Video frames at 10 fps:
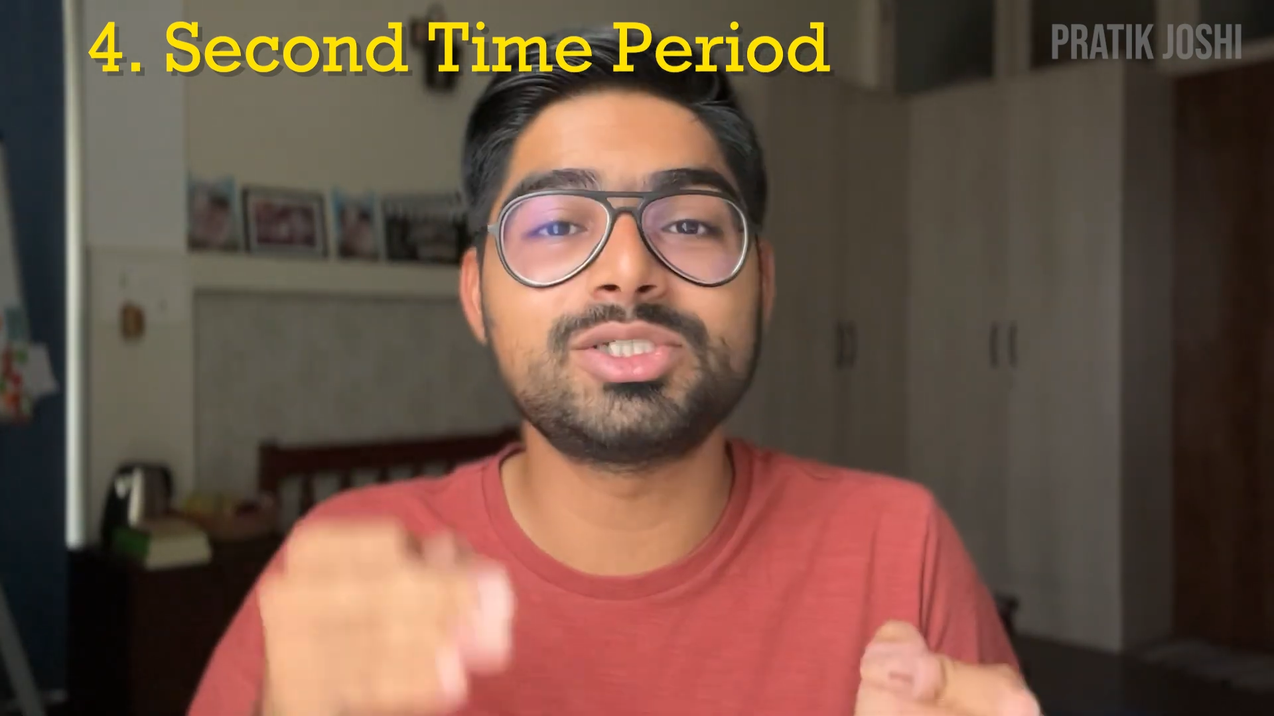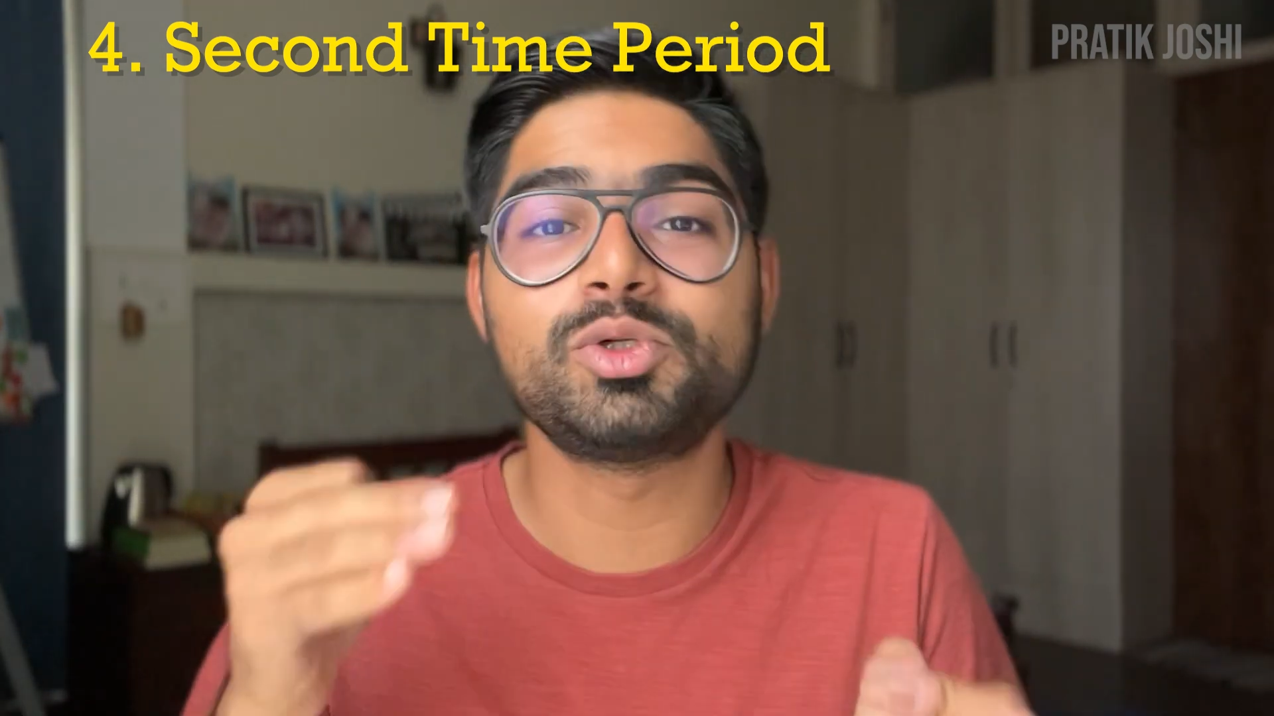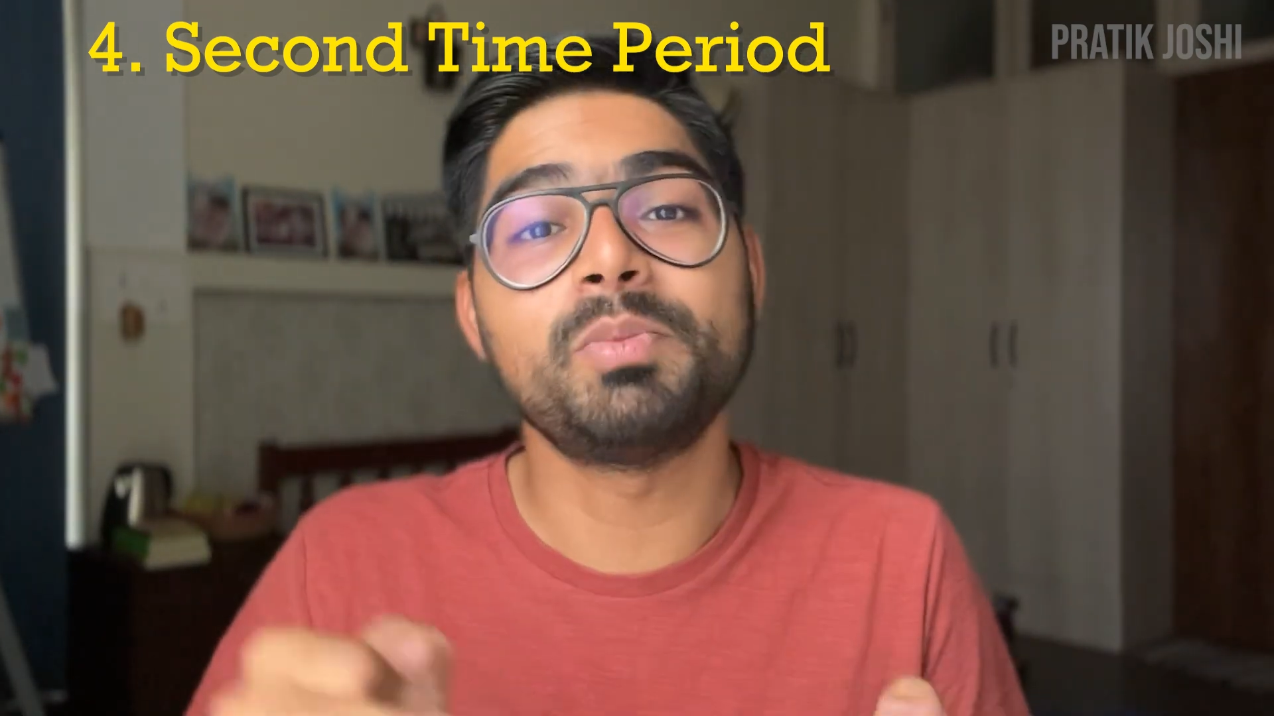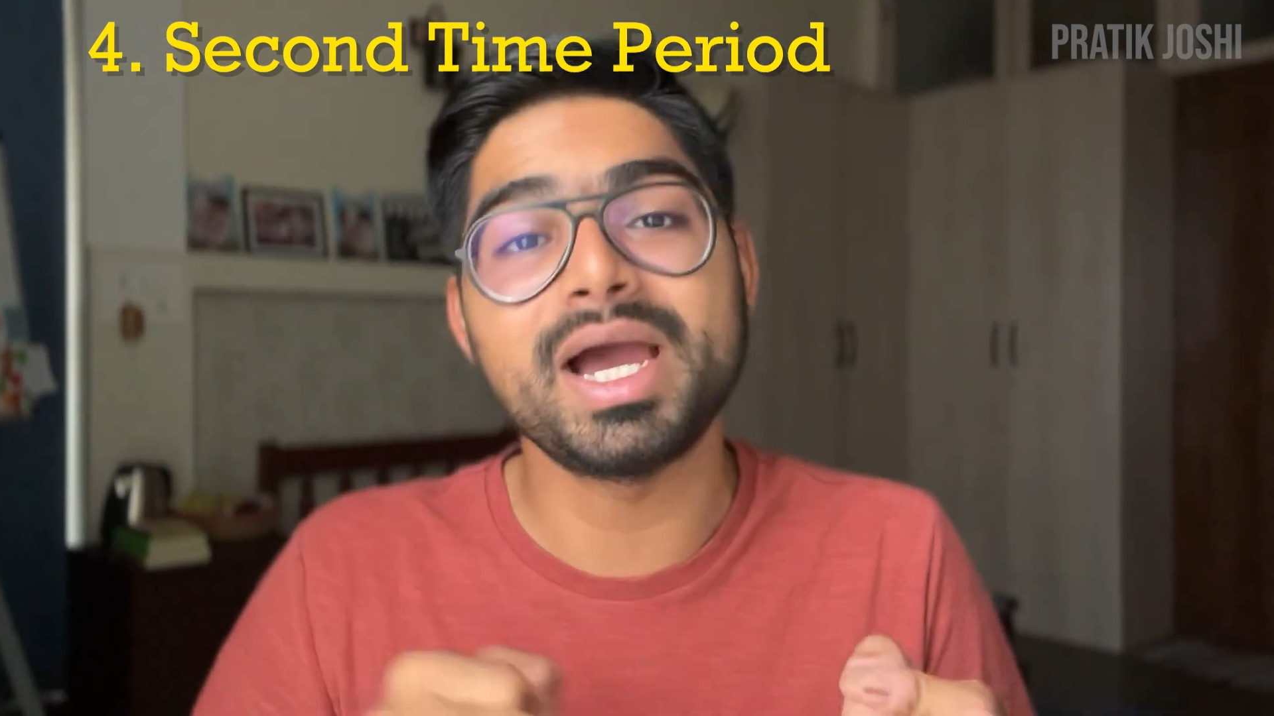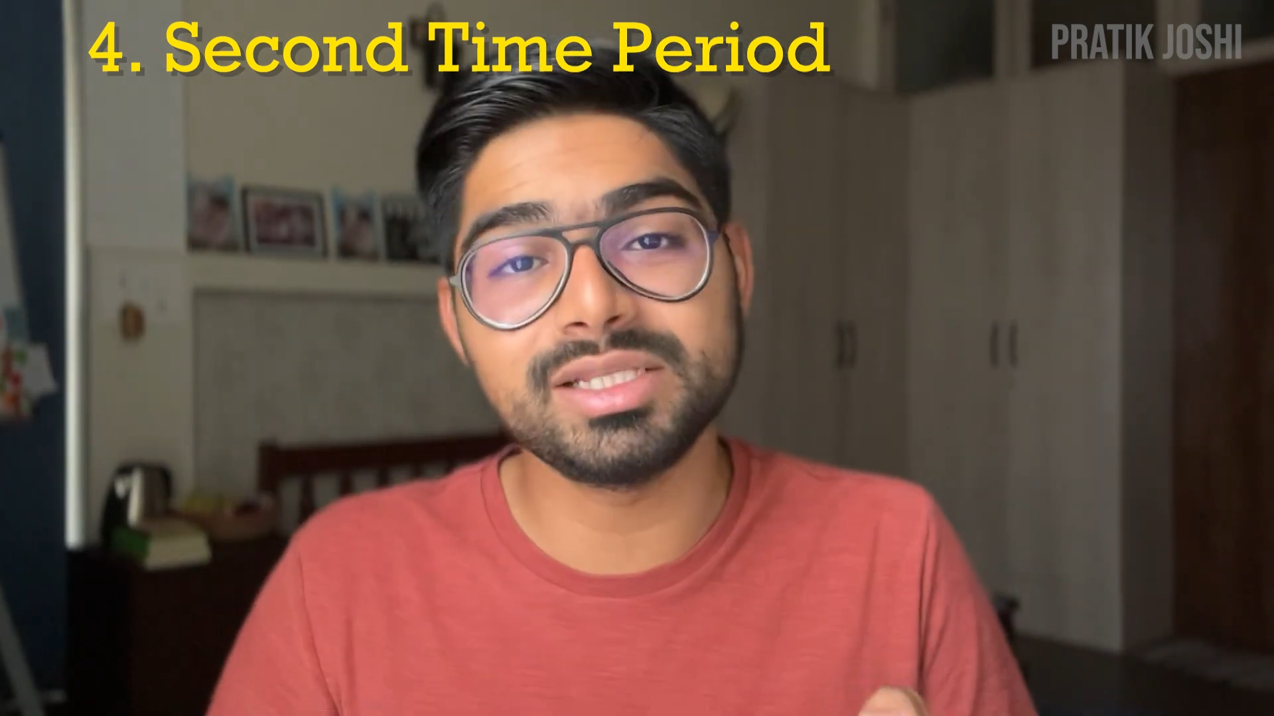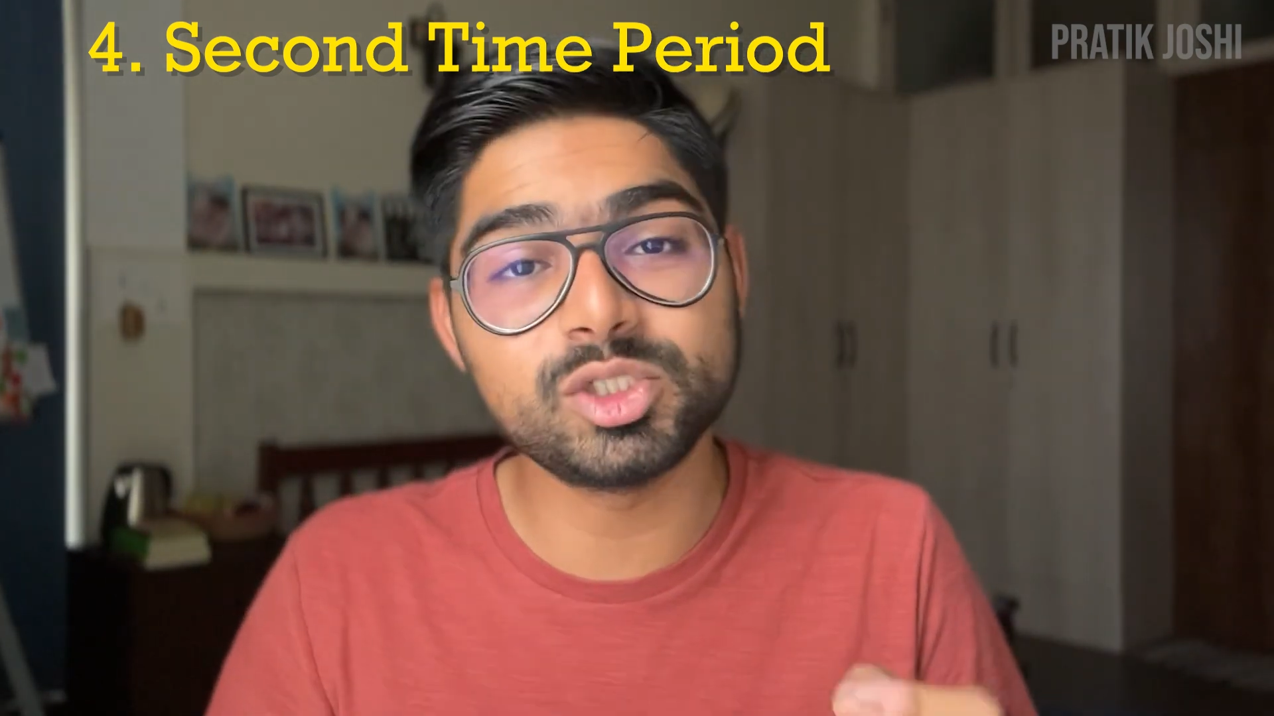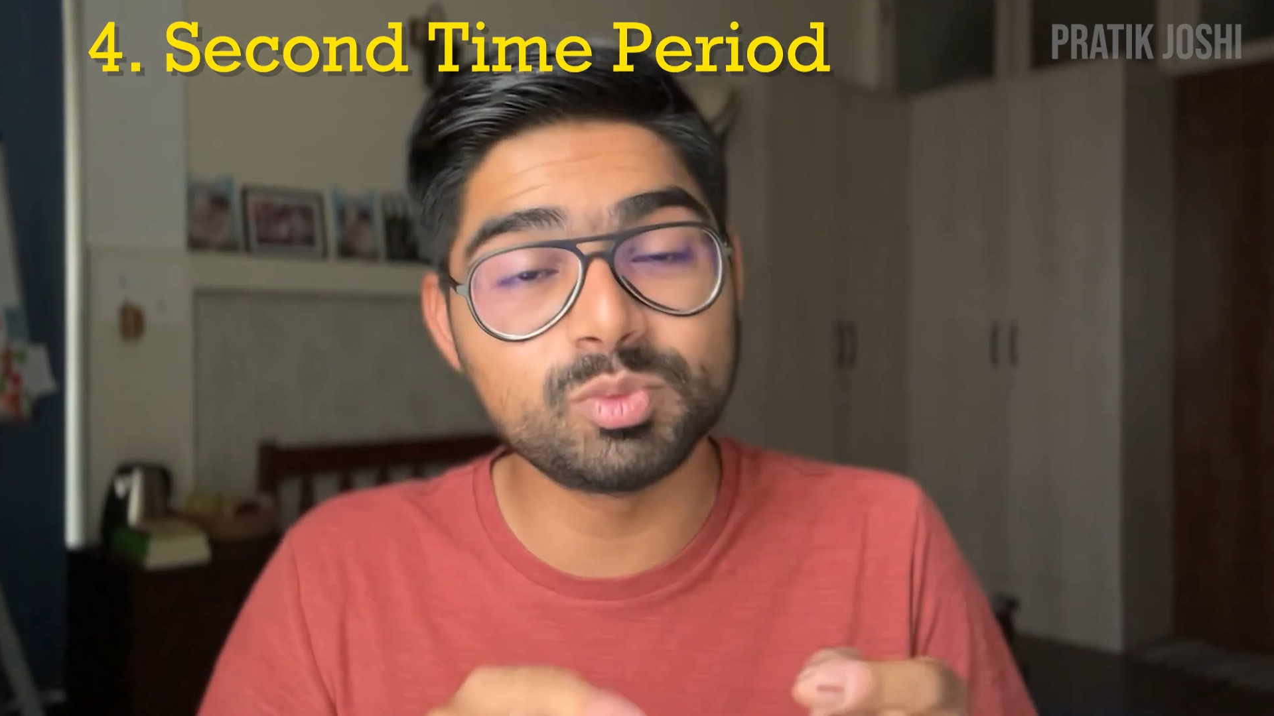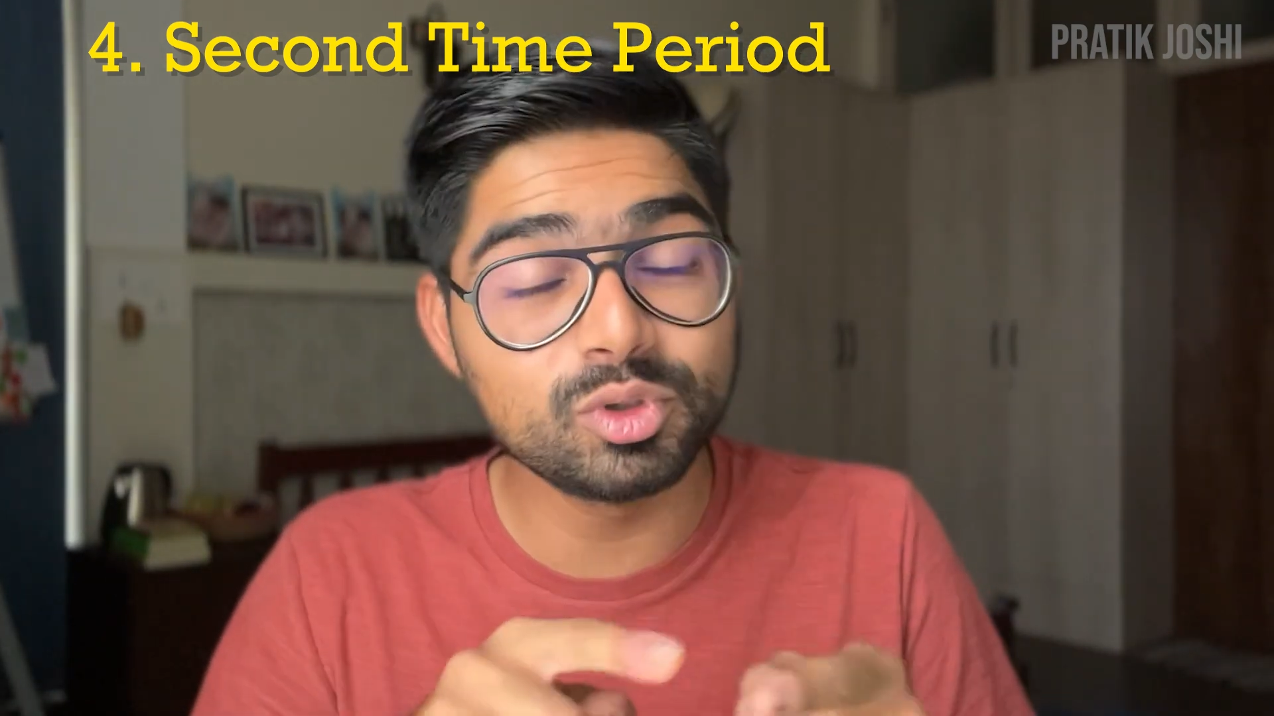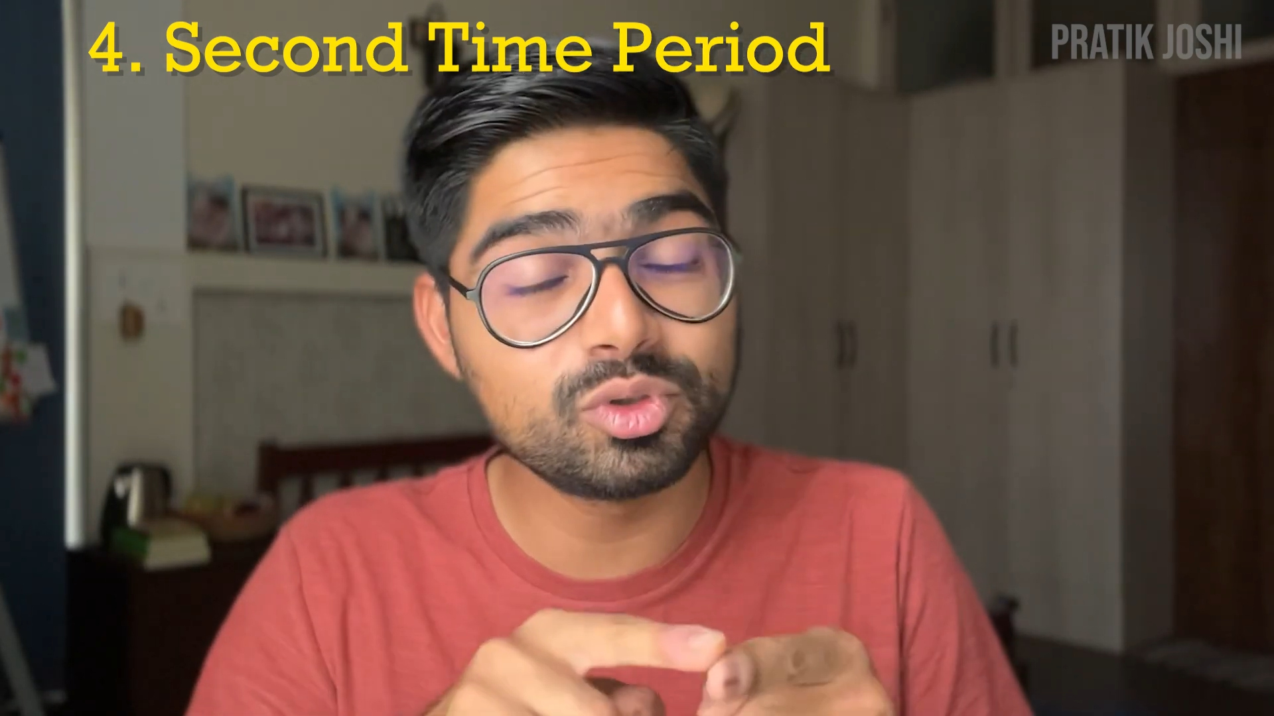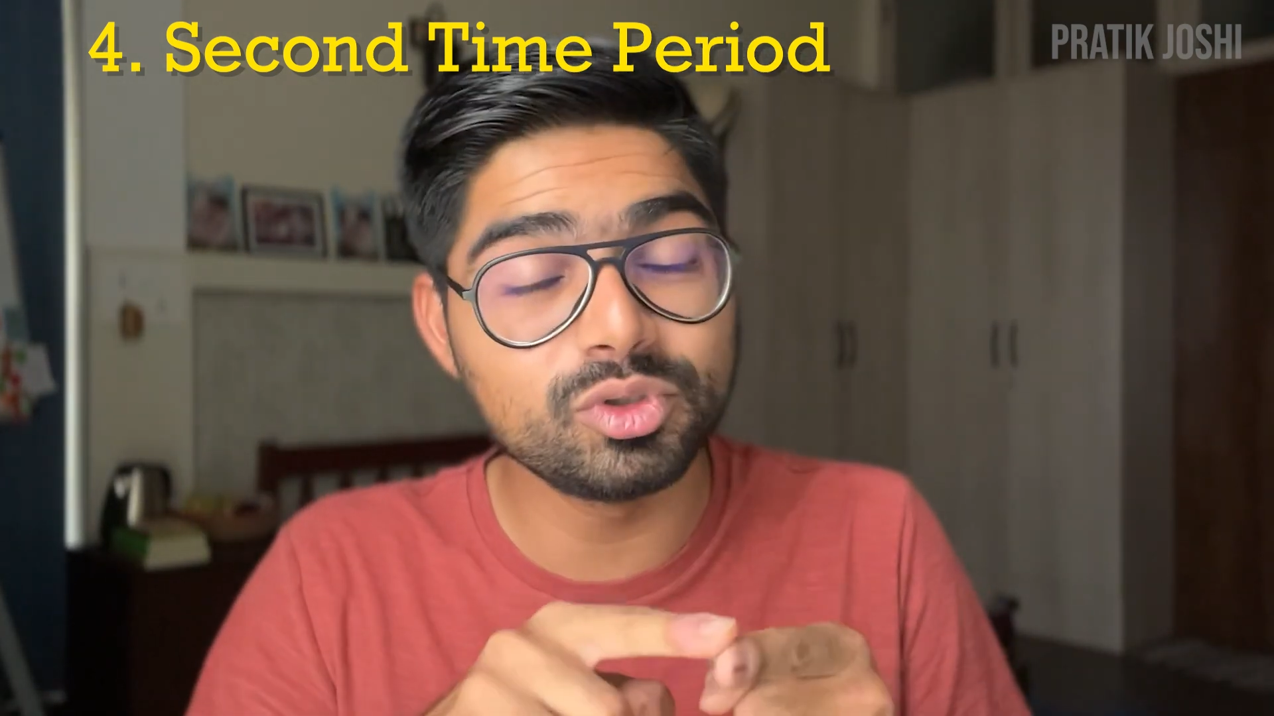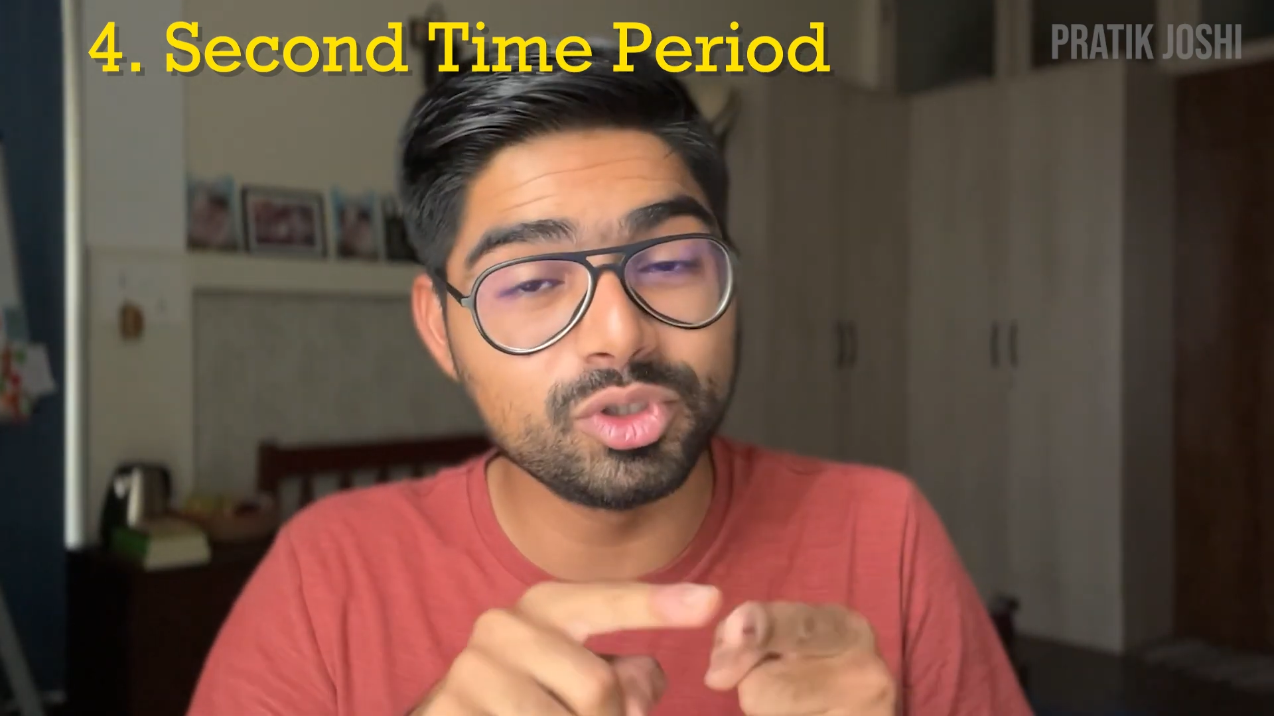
to buy this book